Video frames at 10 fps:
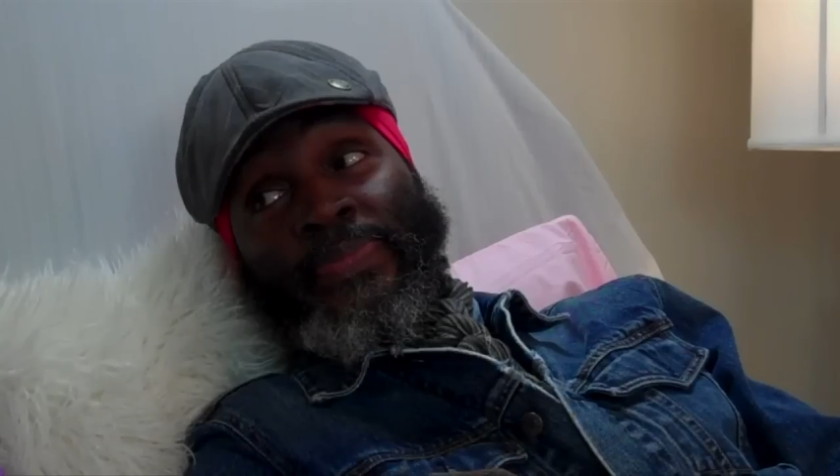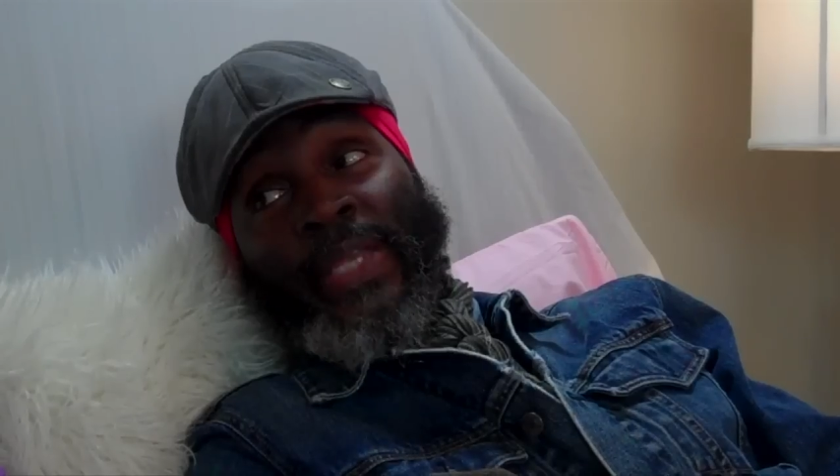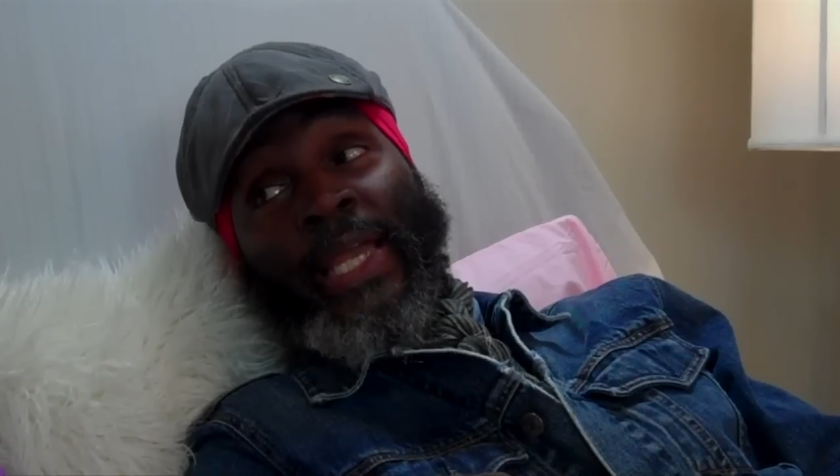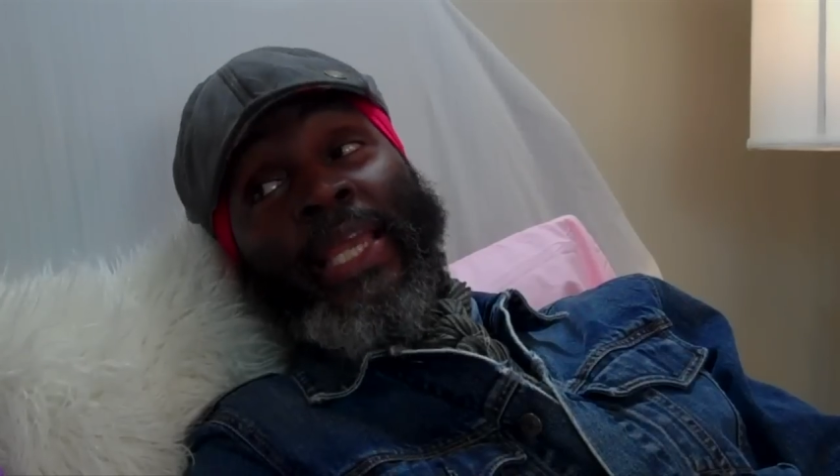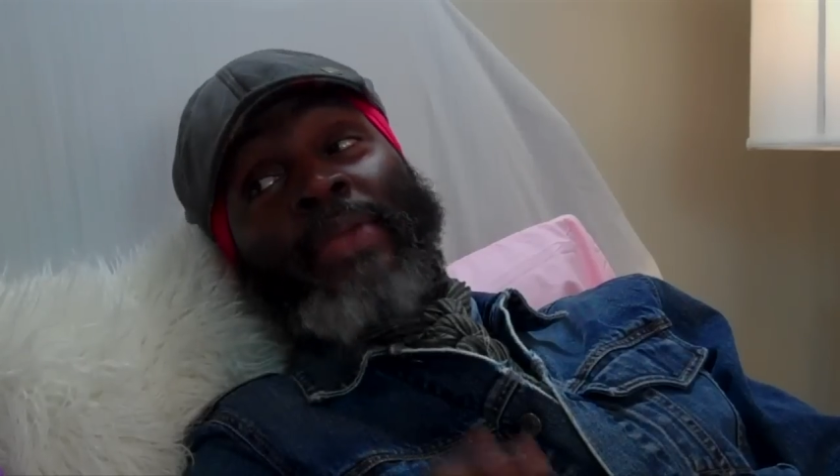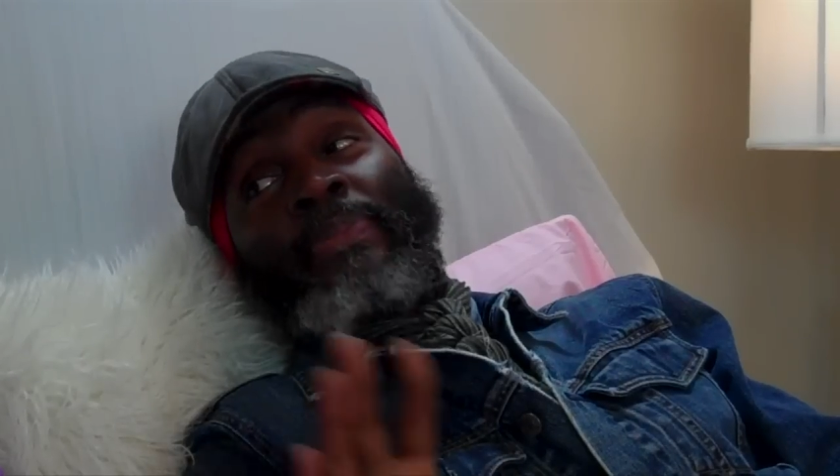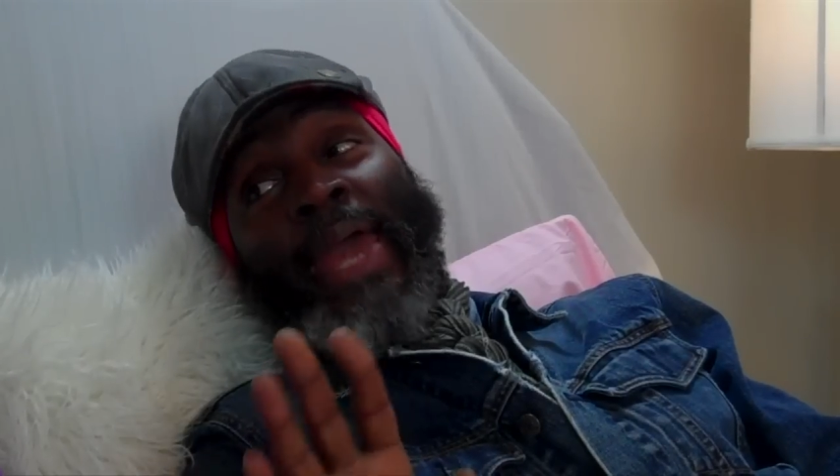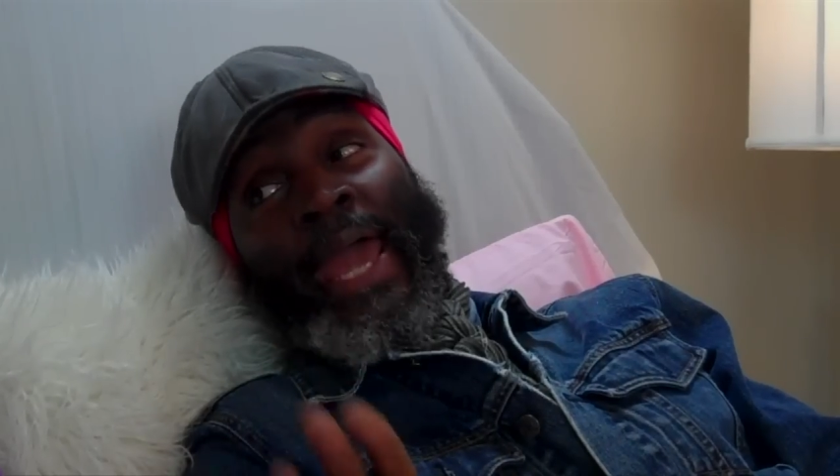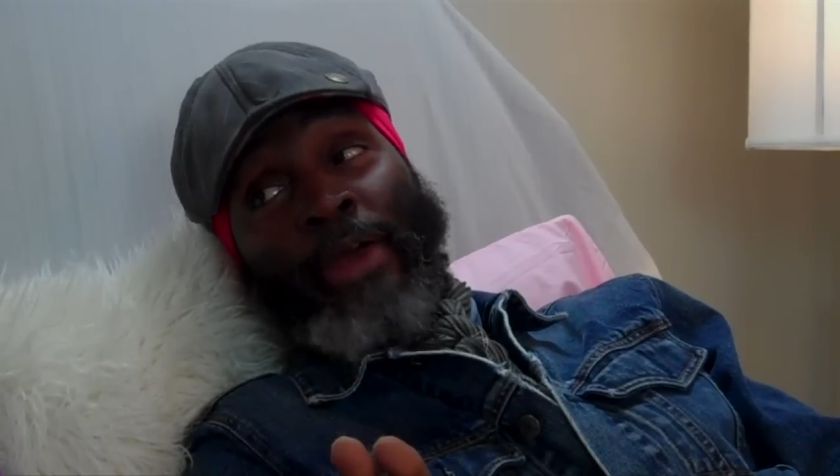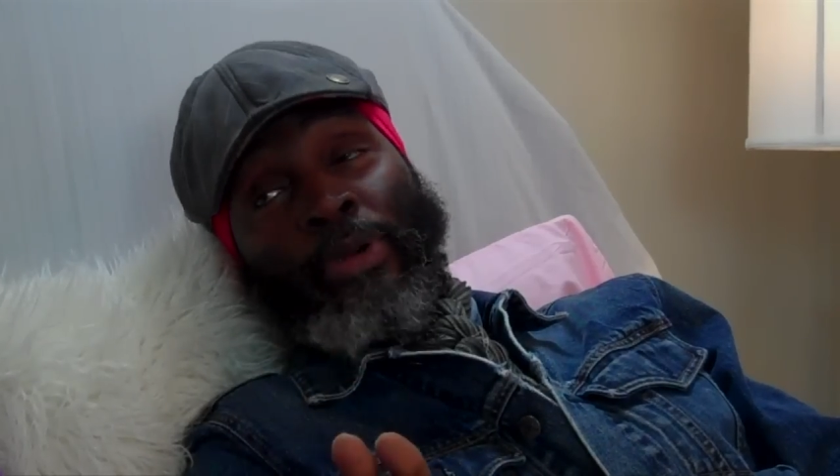And he
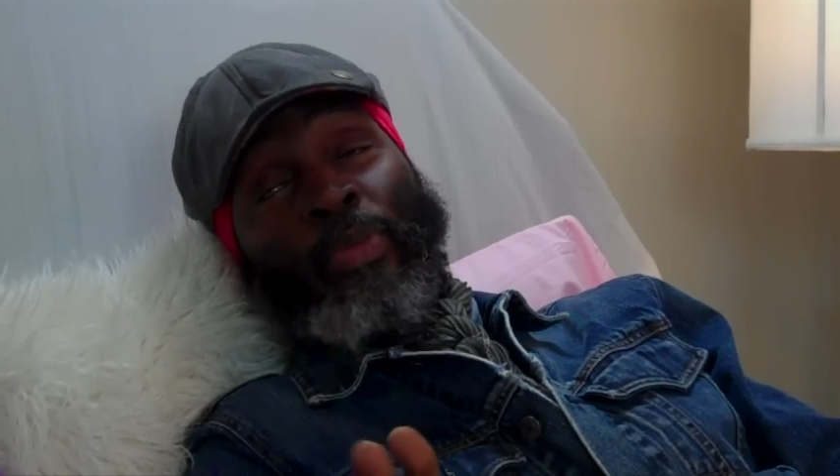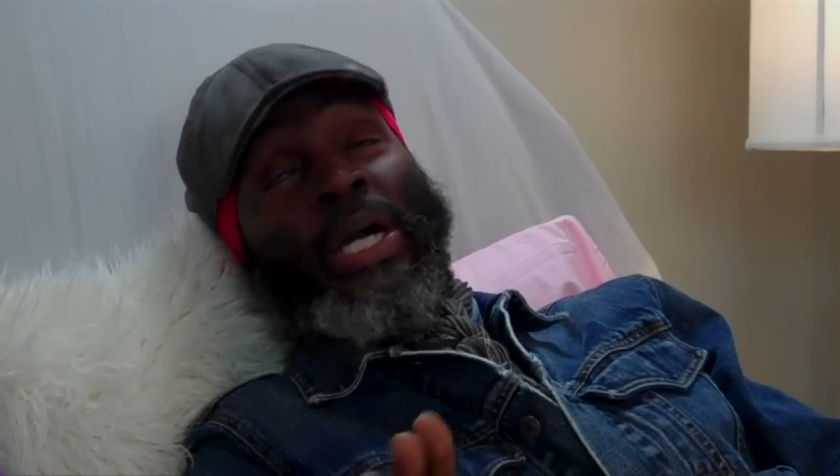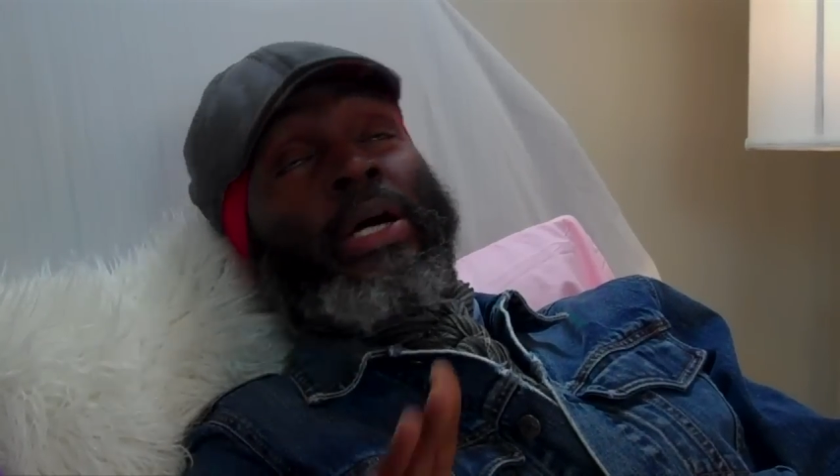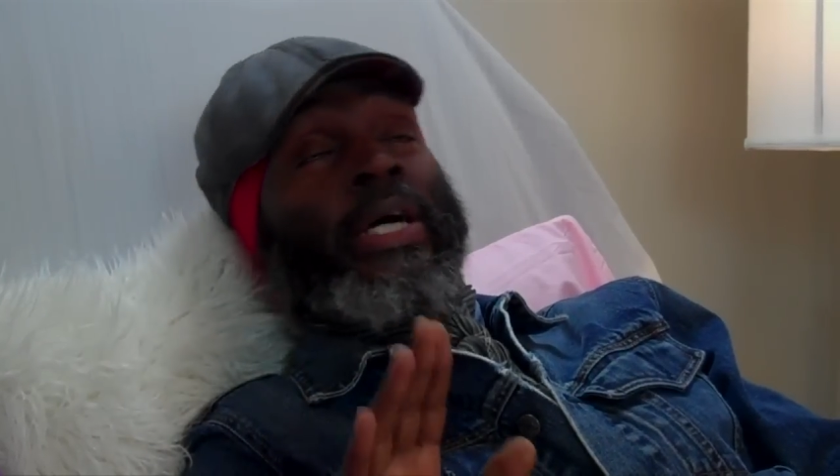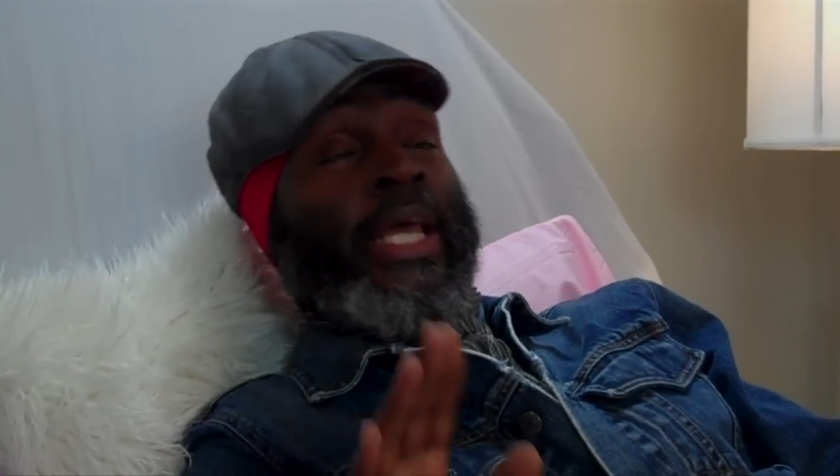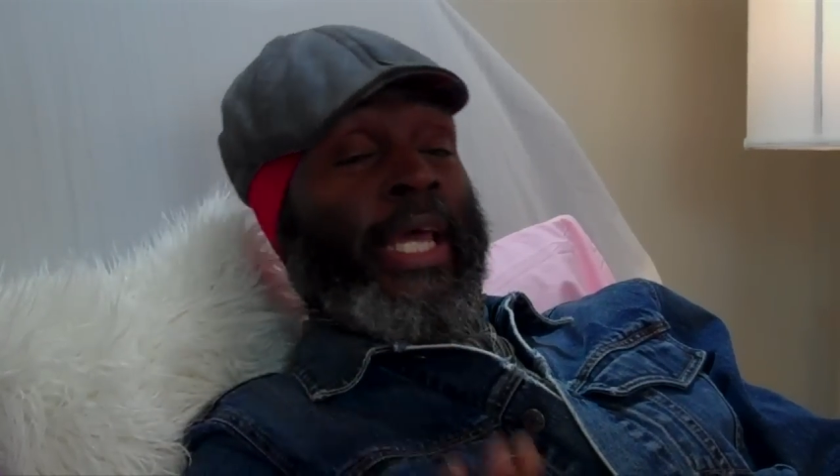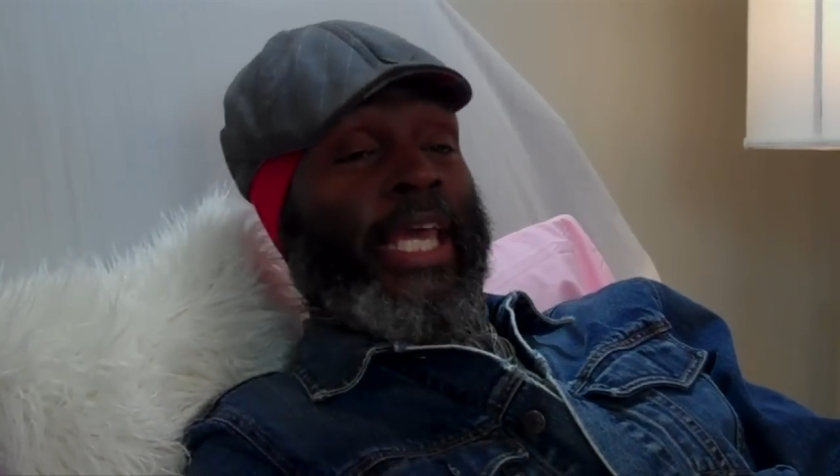married, well,